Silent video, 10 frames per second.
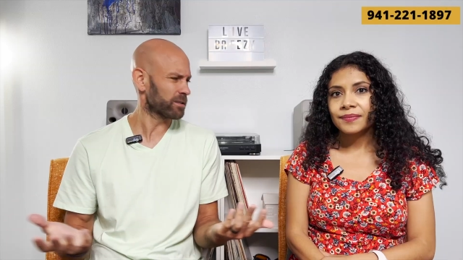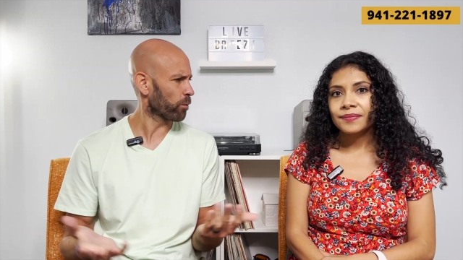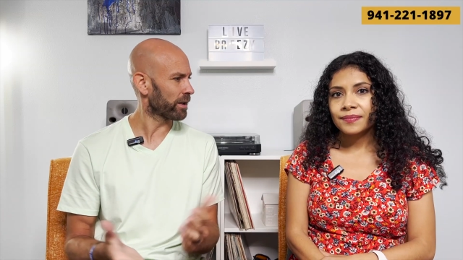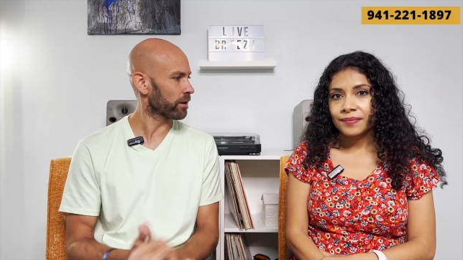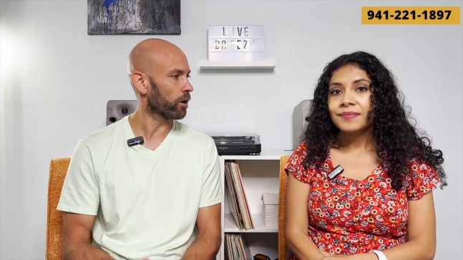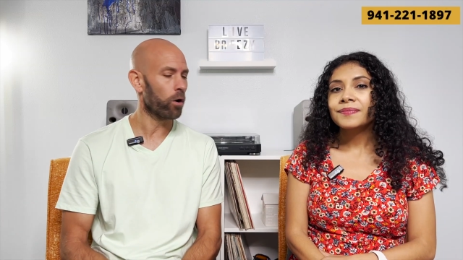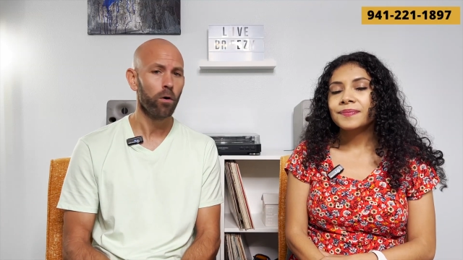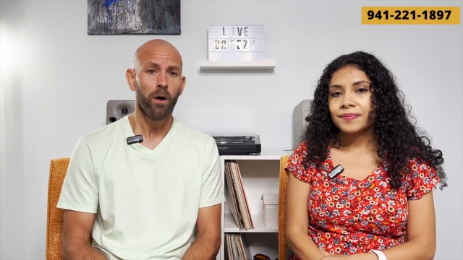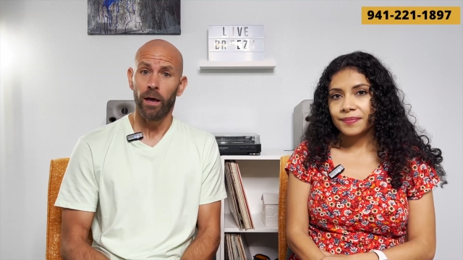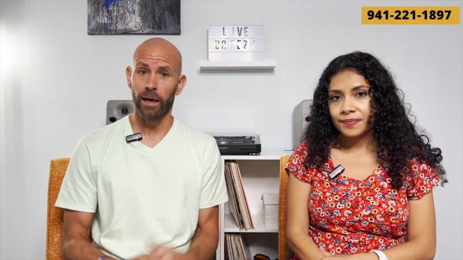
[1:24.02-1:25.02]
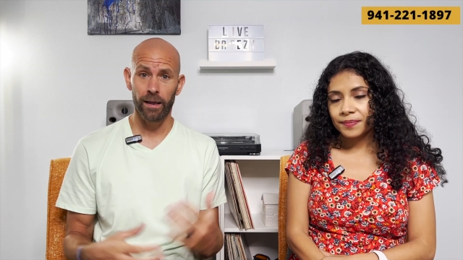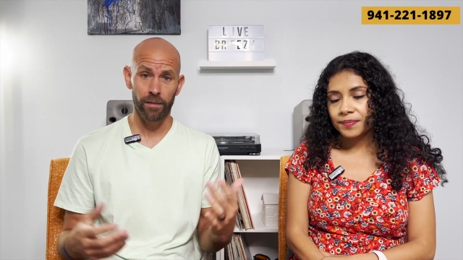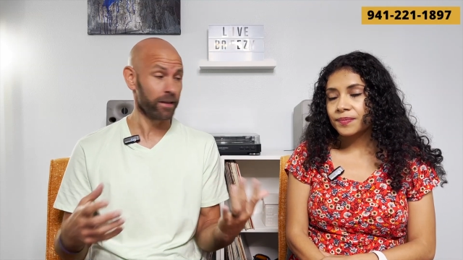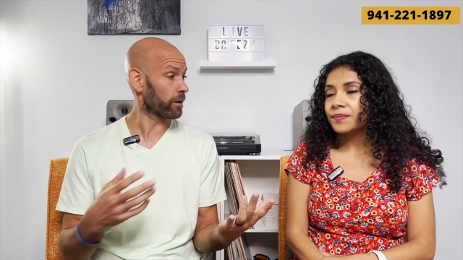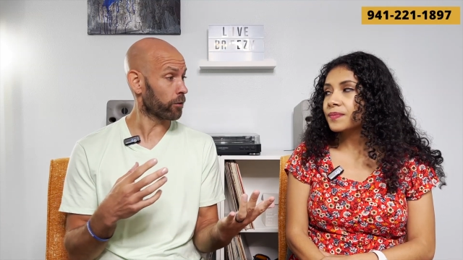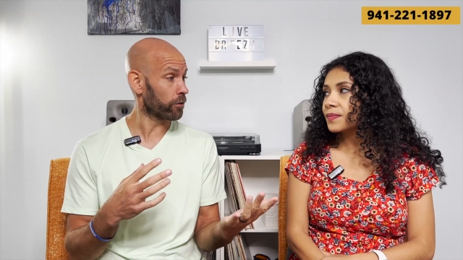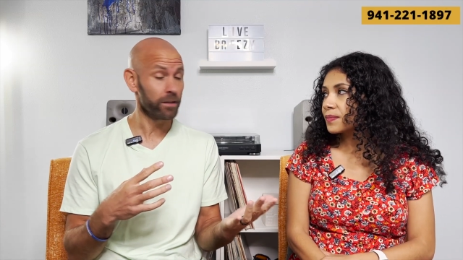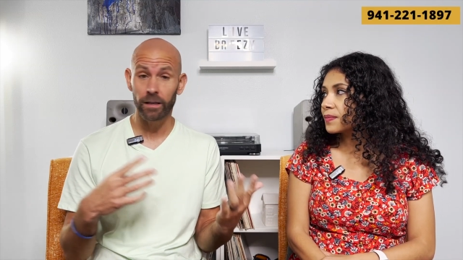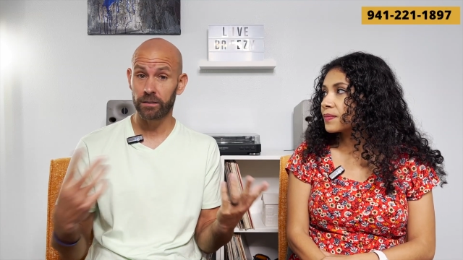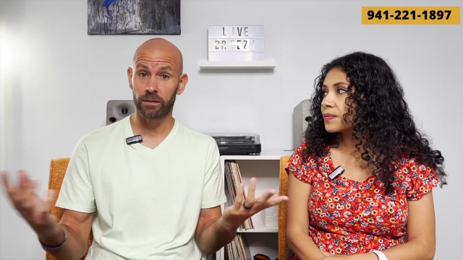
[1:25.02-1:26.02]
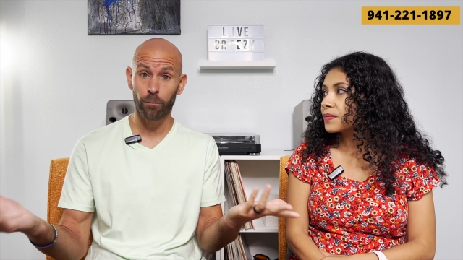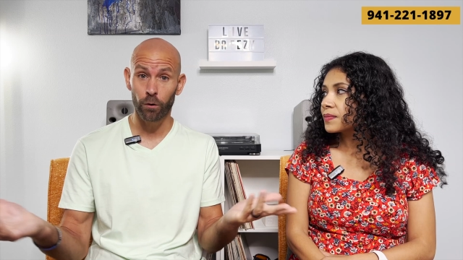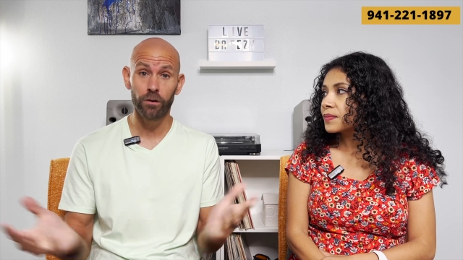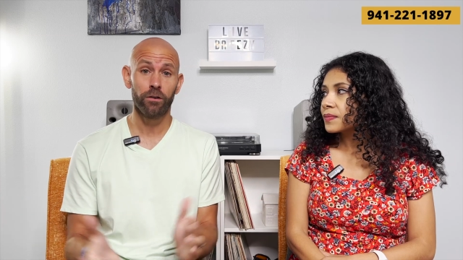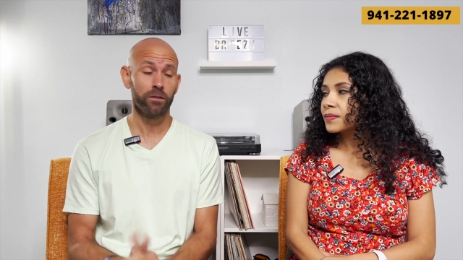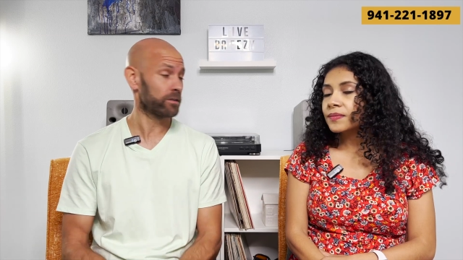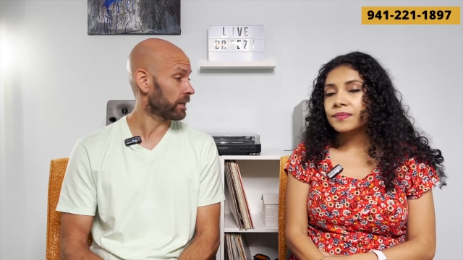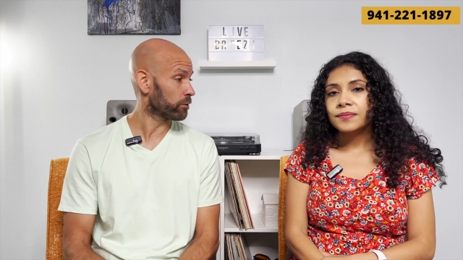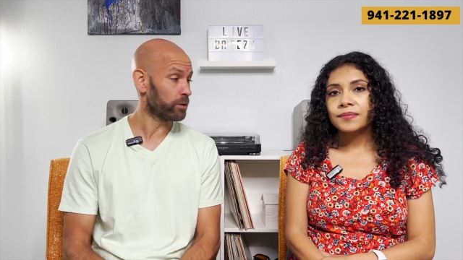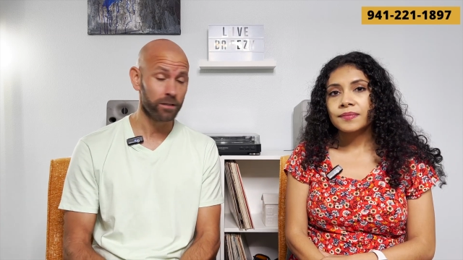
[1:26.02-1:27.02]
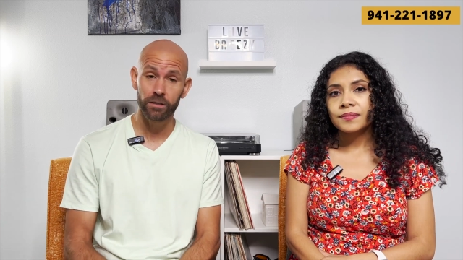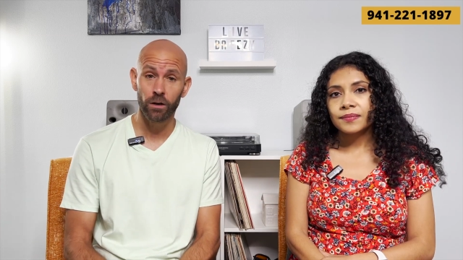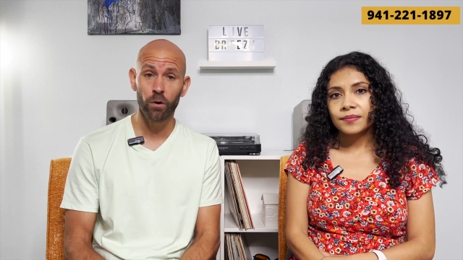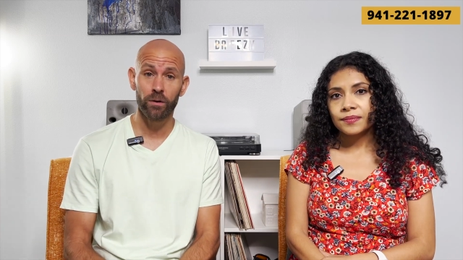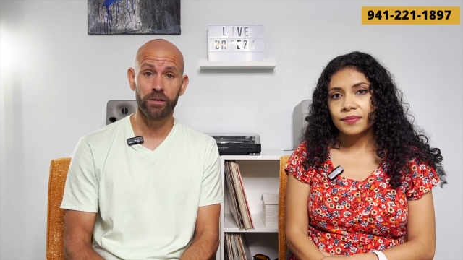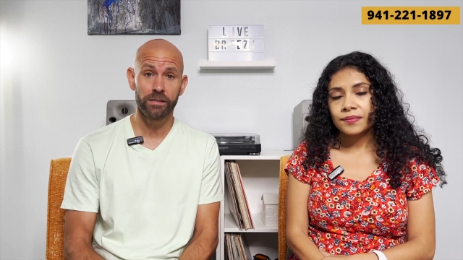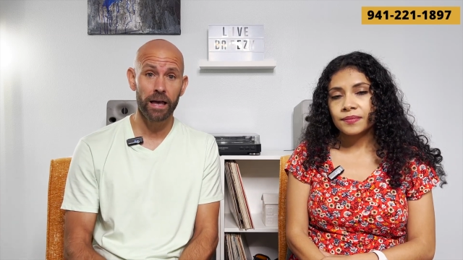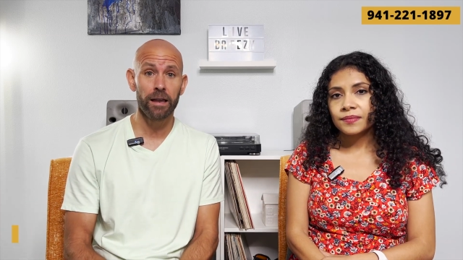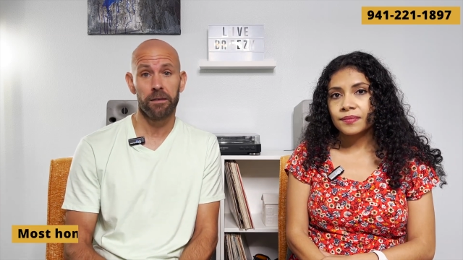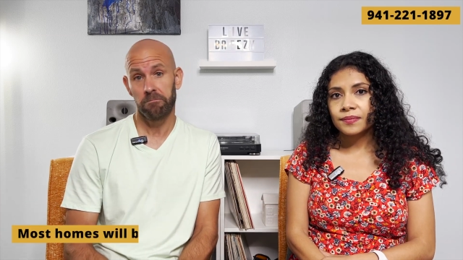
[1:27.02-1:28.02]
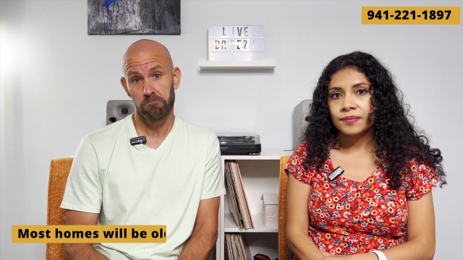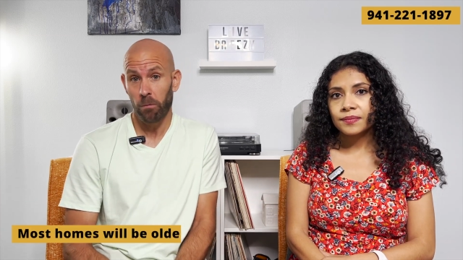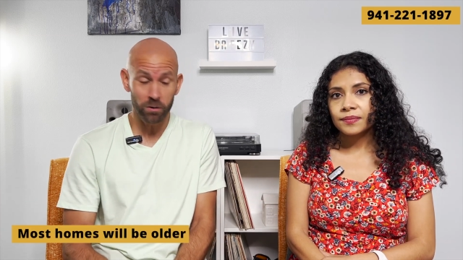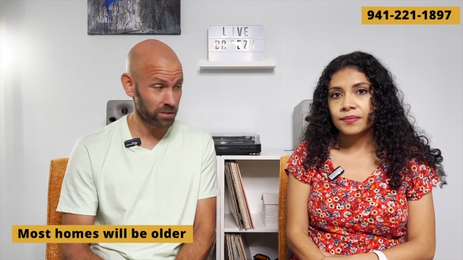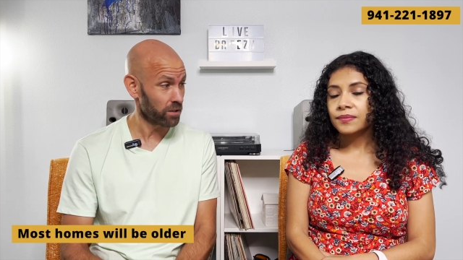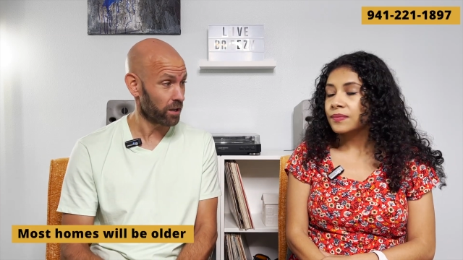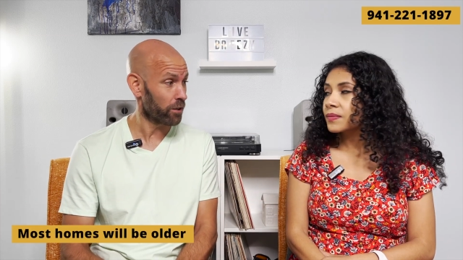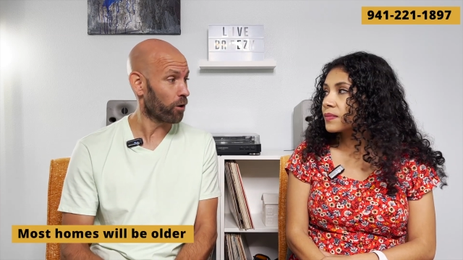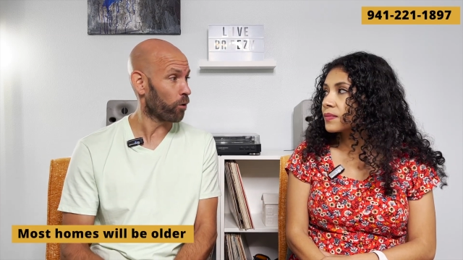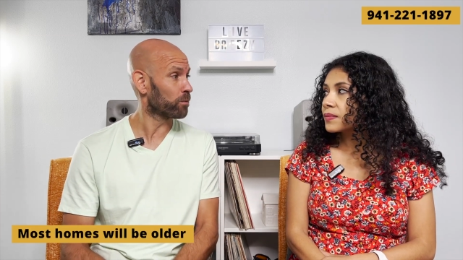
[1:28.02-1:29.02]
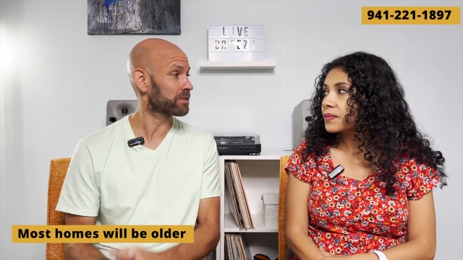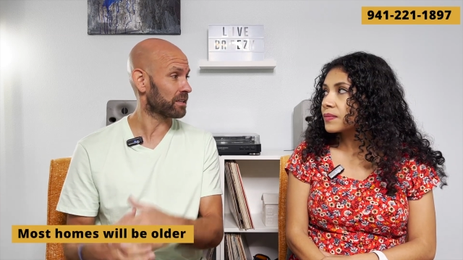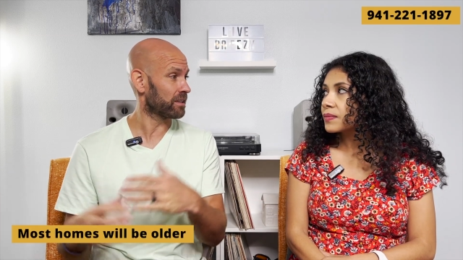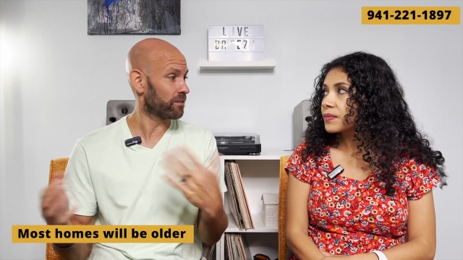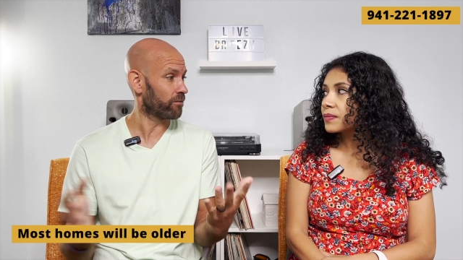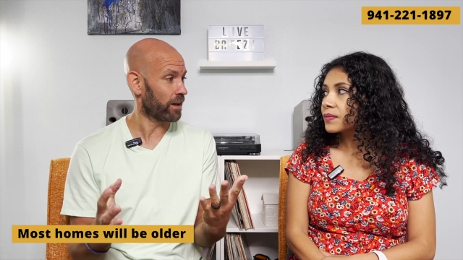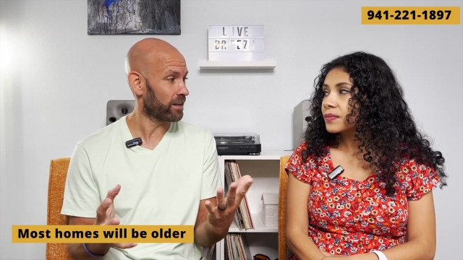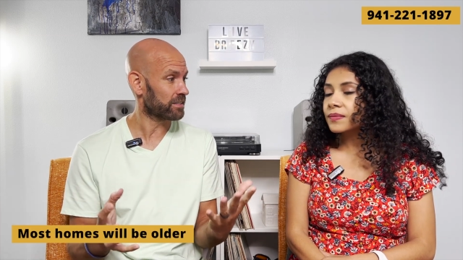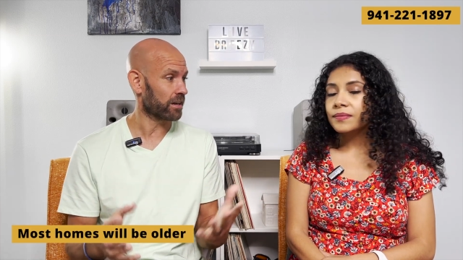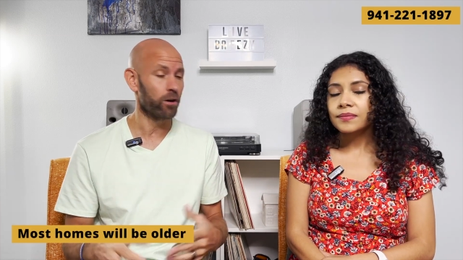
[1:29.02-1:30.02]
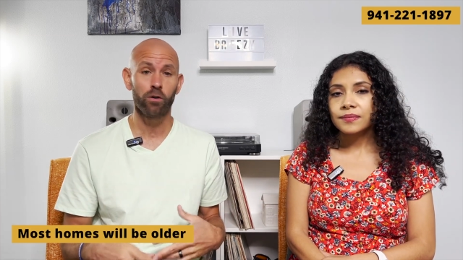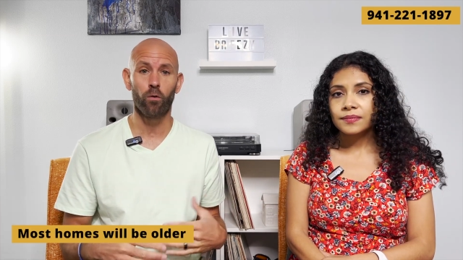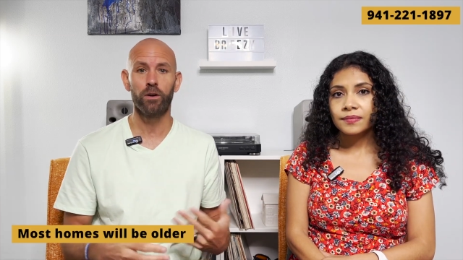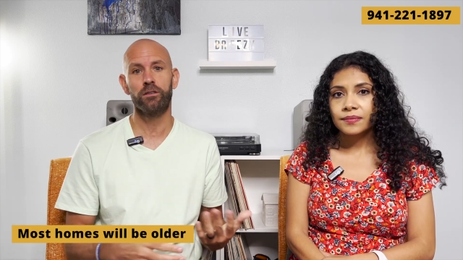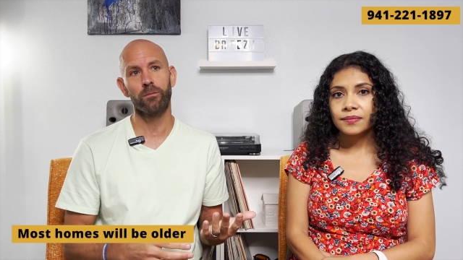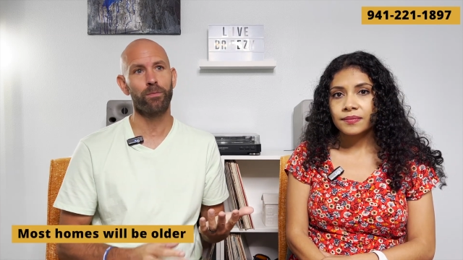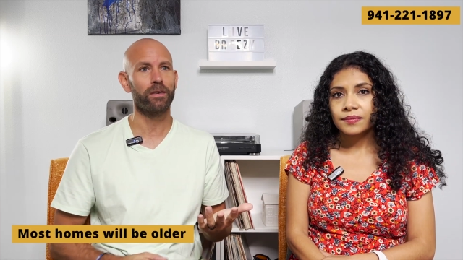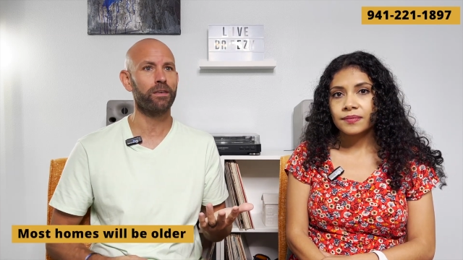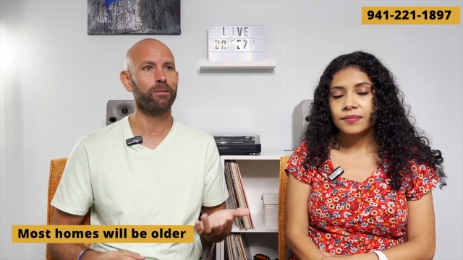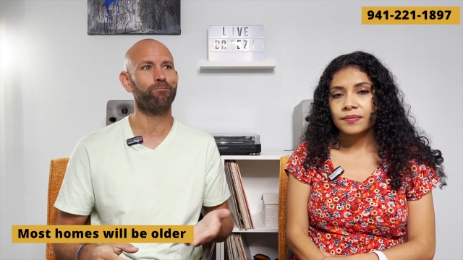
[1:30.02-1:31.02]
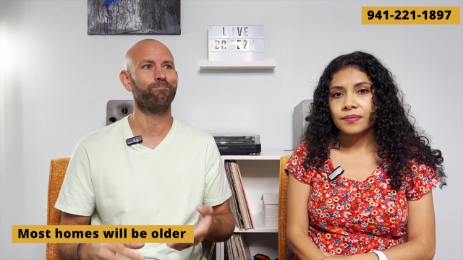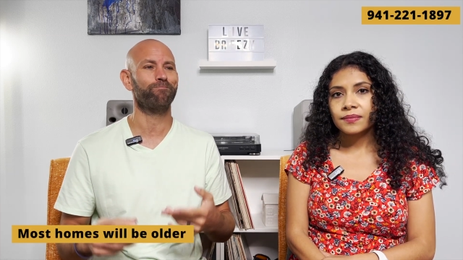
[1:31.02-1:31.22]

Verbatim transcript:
Speaker 1: a way to go. And I think another thing that's important that you need to know is that most of the other homes in Venice are going to be